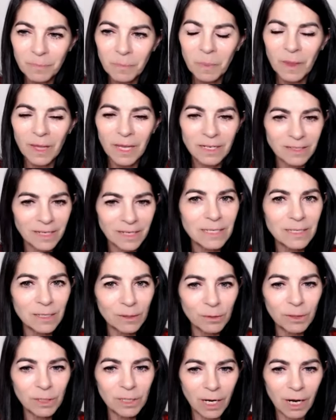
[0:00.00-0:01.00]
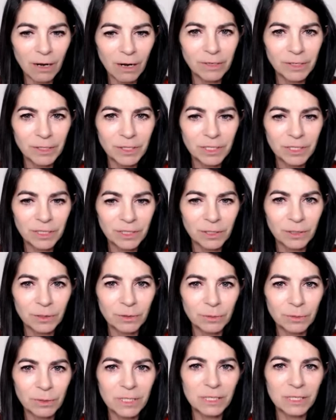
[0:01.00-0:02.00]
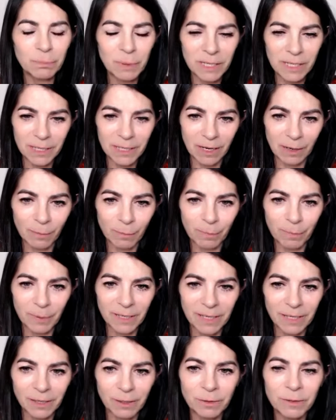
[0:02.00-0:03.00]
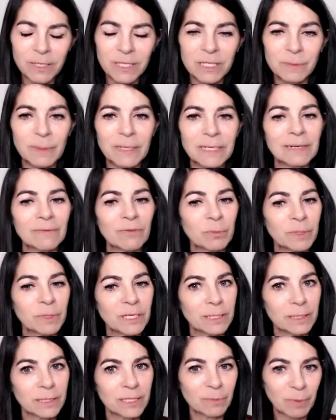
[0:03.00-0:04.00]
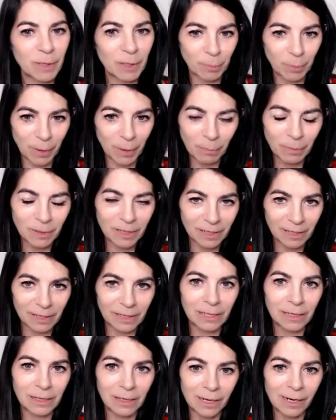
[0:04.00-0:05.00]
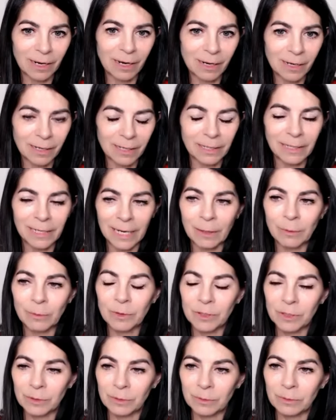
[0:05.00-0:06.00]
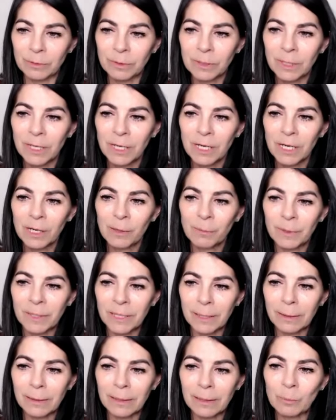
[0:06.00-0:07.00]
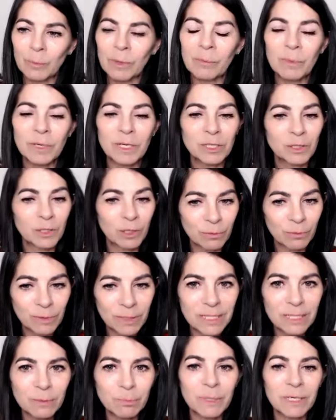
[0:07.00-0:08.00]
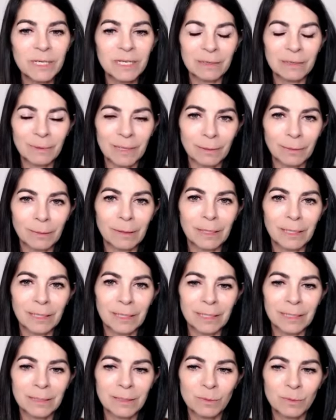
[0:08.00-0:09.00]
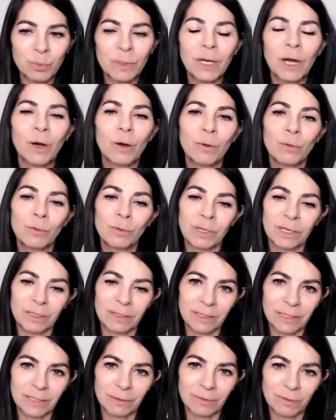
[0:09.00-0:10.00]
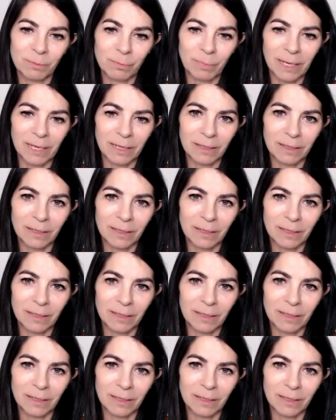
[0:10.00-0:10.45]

it takes a lot of courage to speak up. And I don't expect everybody to speak publicly like I now do. But I think when we don't speak about things, we hold ourselves back.